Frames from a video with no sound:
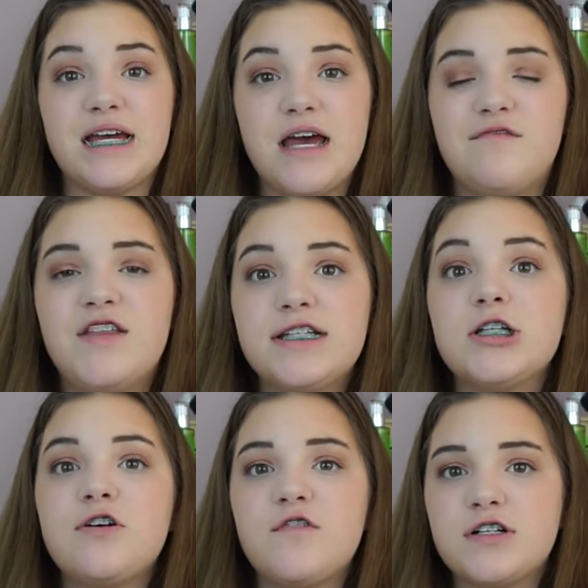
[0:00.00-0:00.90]
If this is
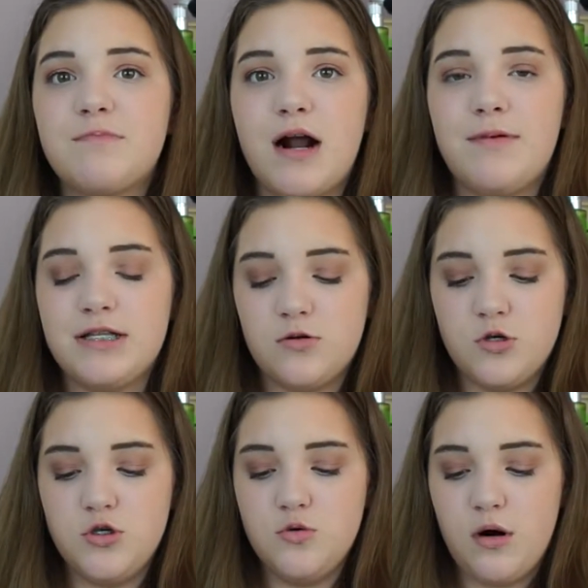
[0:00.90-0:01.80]
your first brow pencil
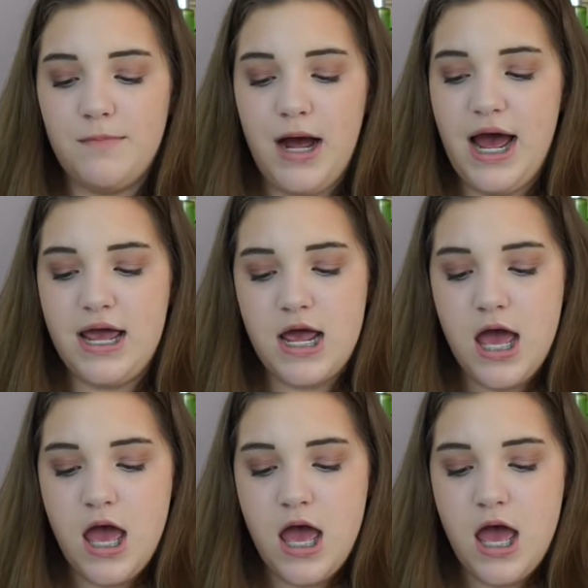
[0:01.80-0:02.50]
you are buying,